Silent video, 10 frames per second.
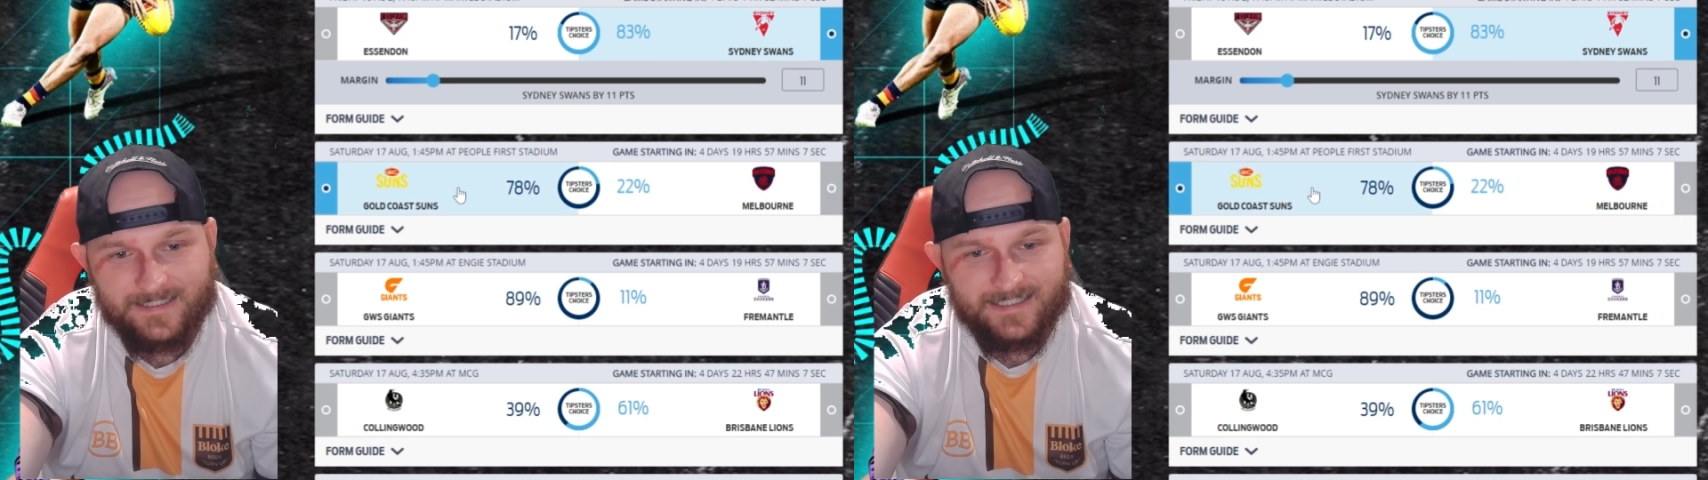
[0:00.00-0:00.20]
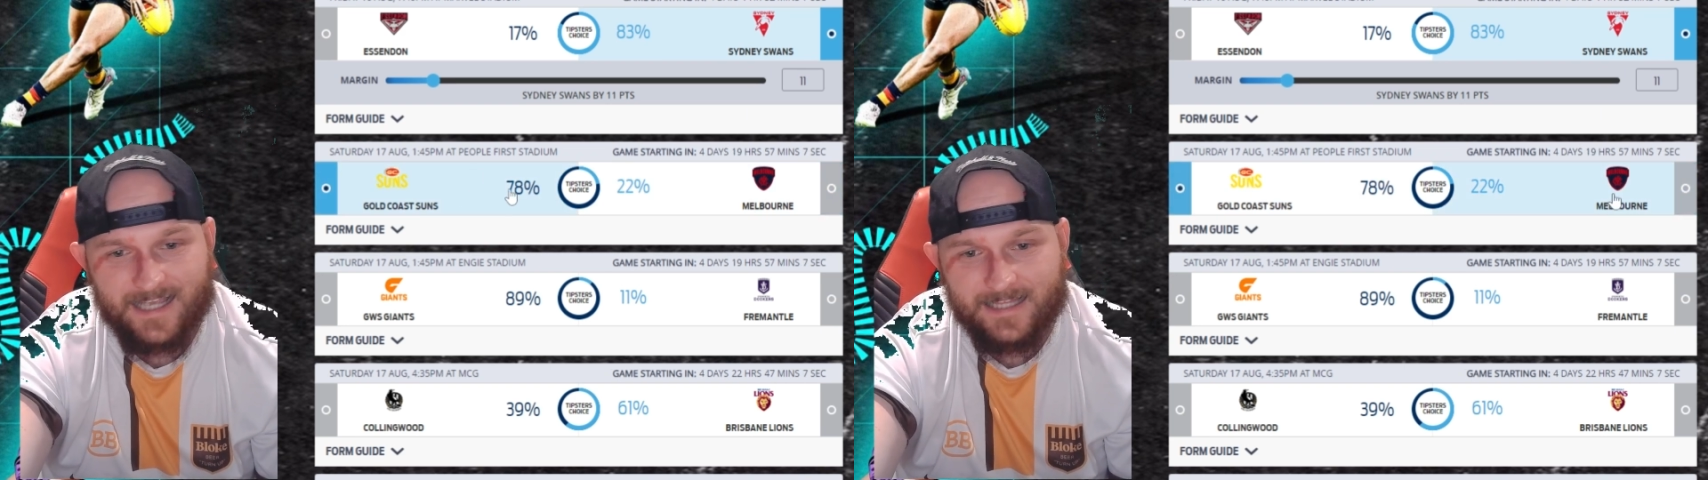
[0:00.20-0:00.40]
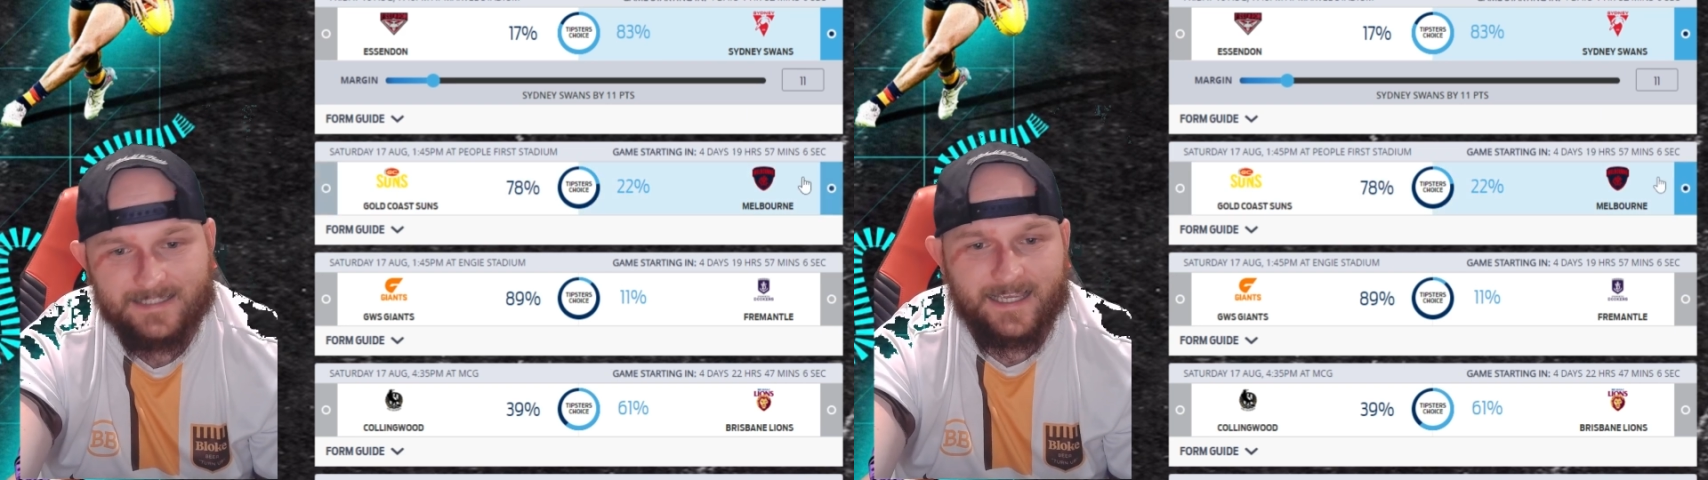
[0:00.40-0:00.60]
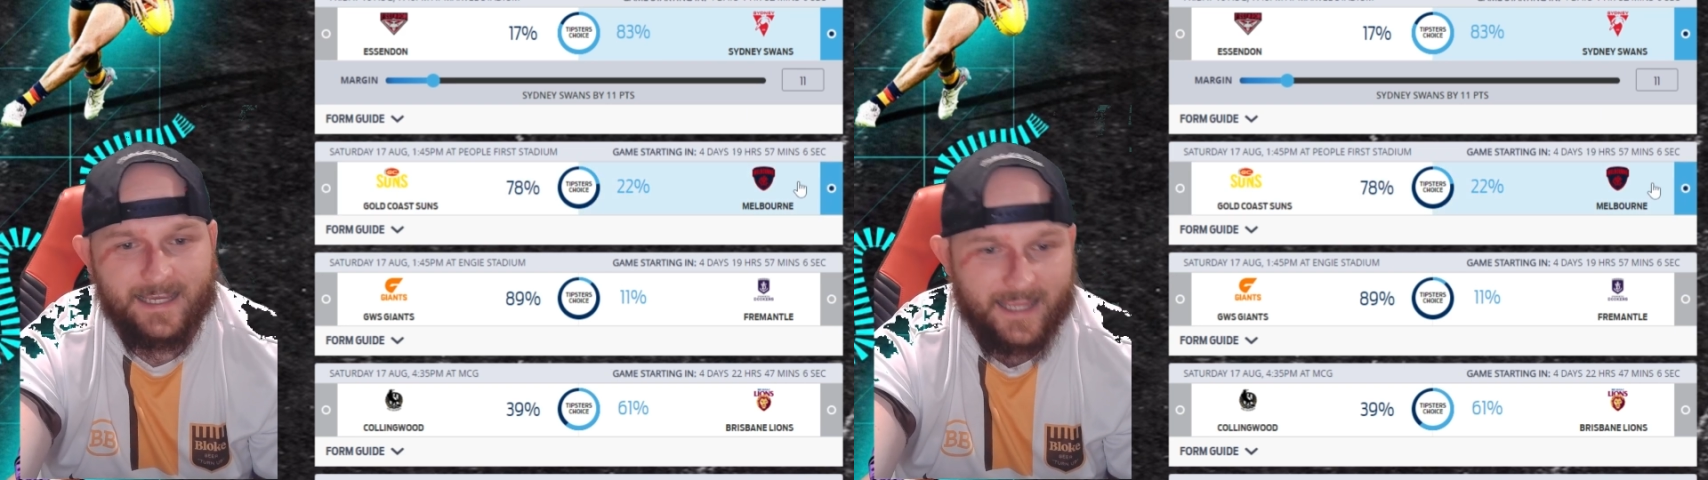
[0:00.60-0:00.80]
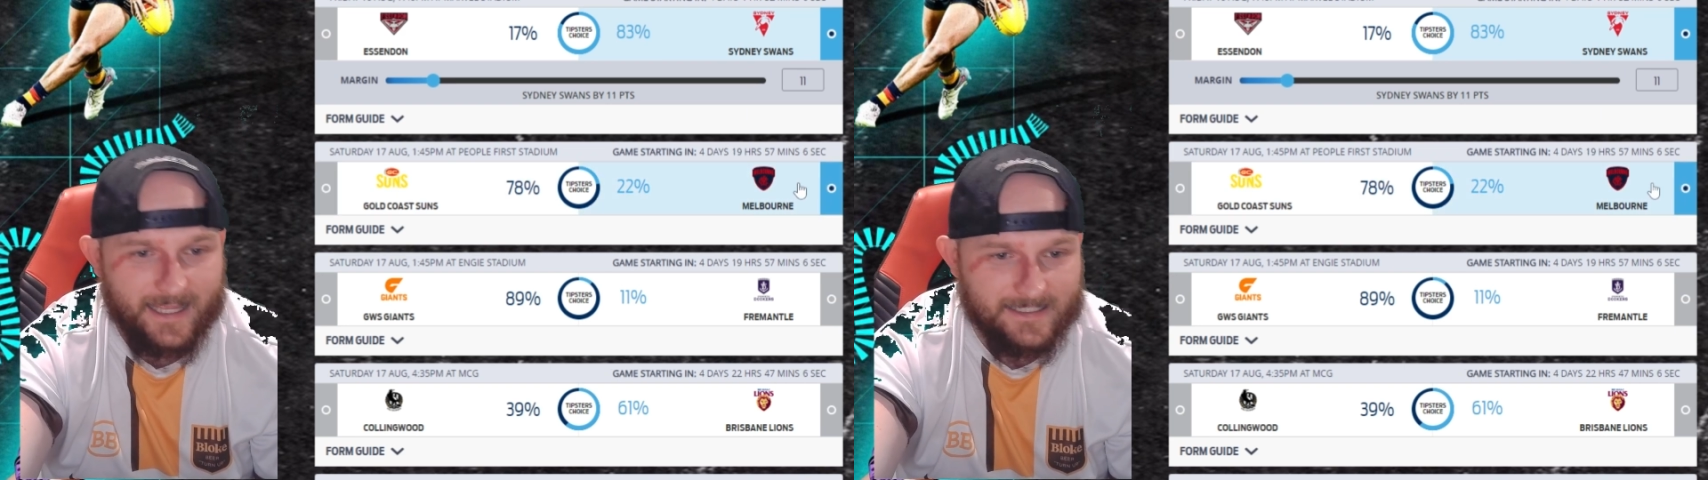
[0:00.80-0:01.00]
Suns
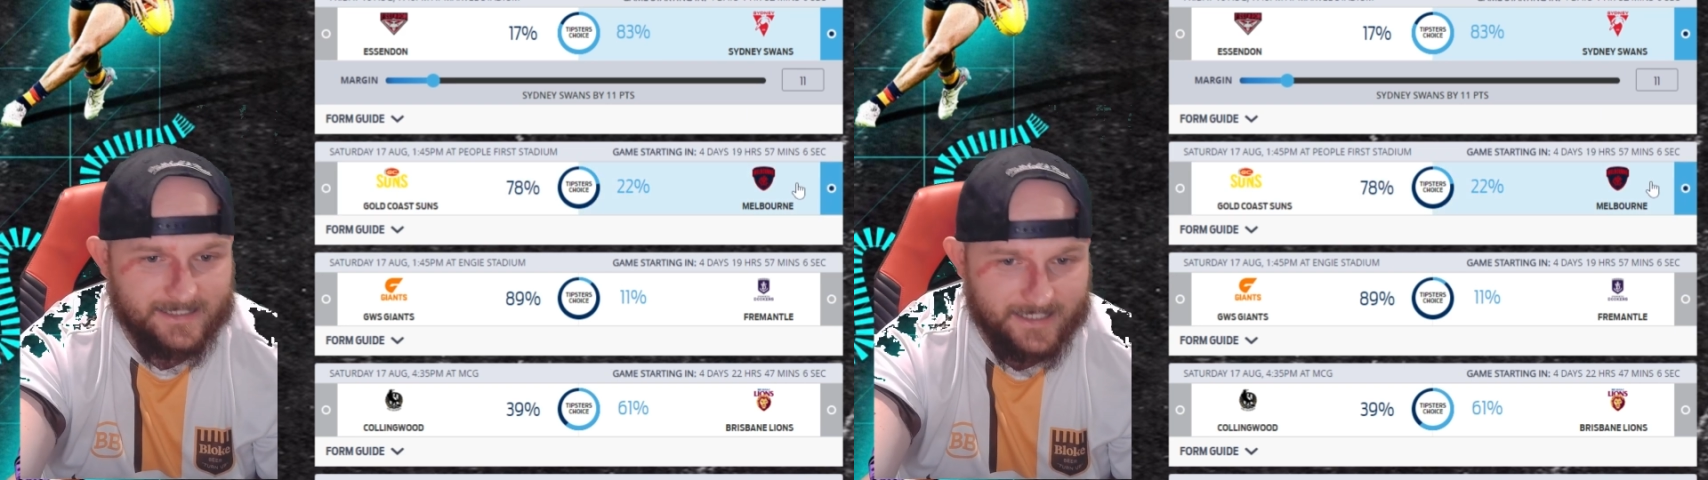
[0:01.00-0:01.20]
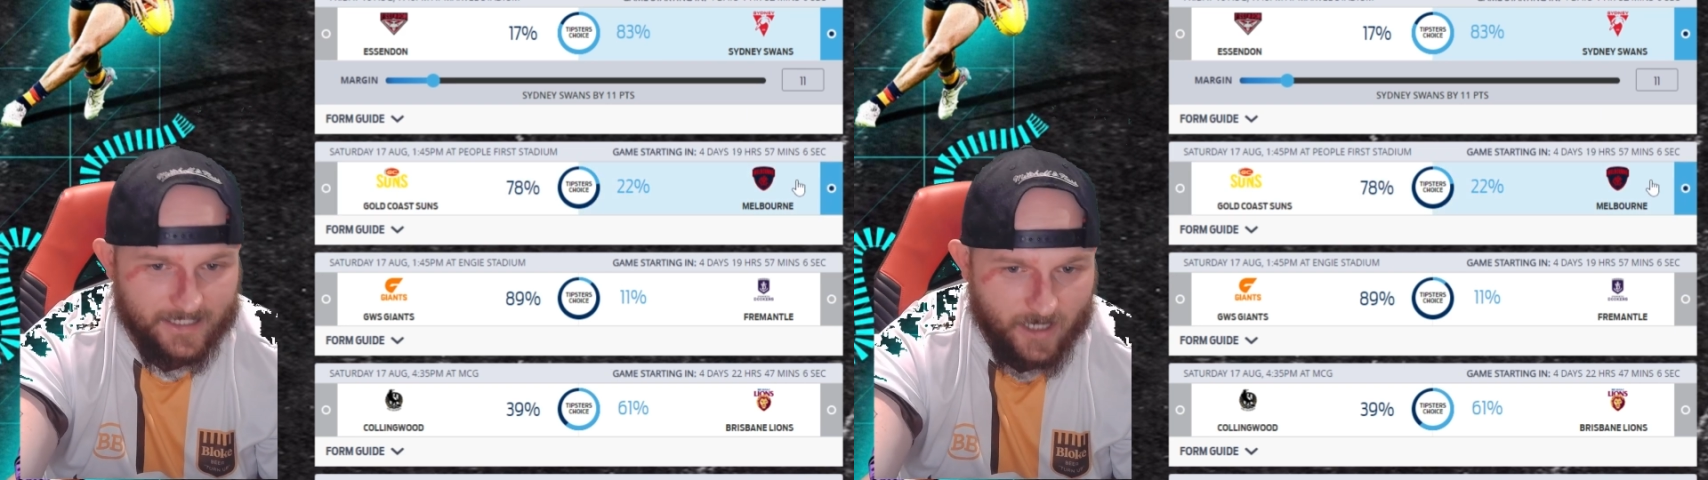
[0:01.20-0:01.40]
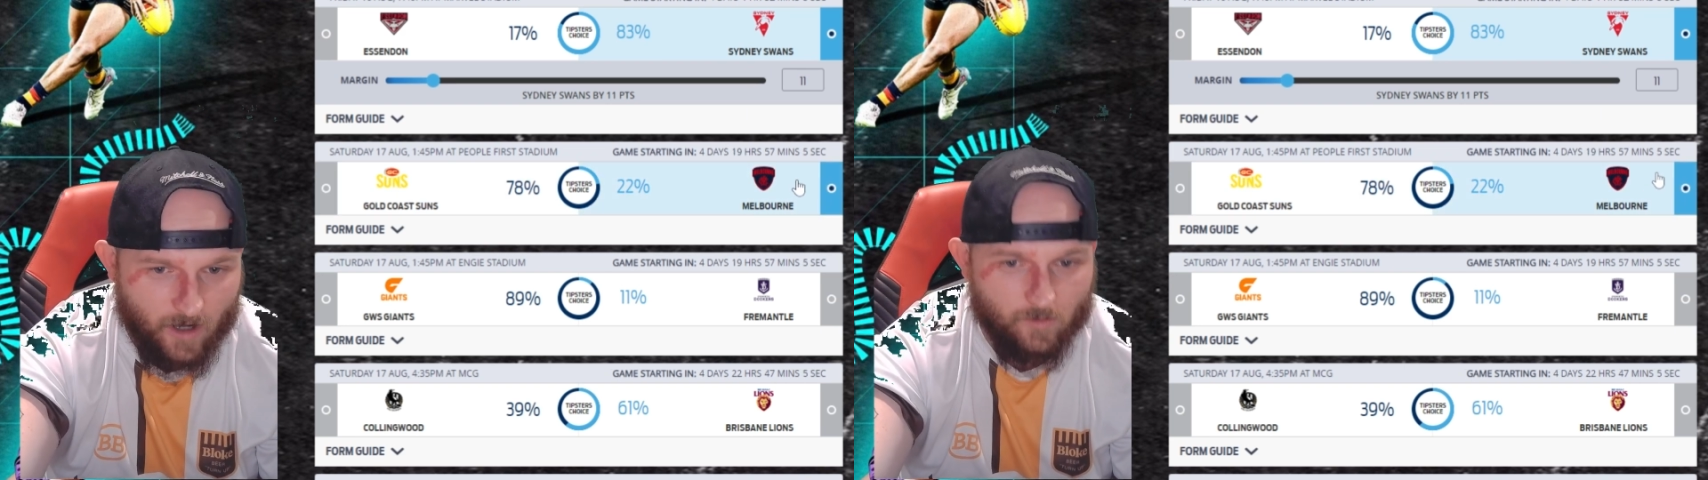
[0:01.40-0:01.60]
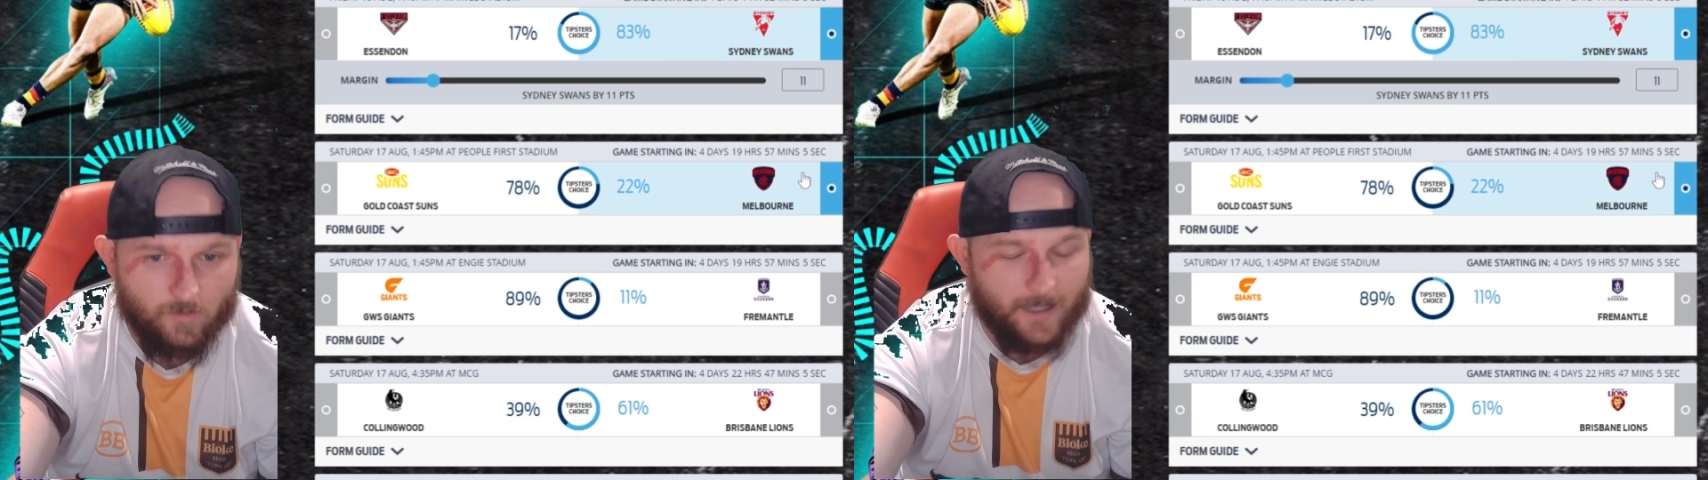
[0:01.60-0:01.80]
against the Gold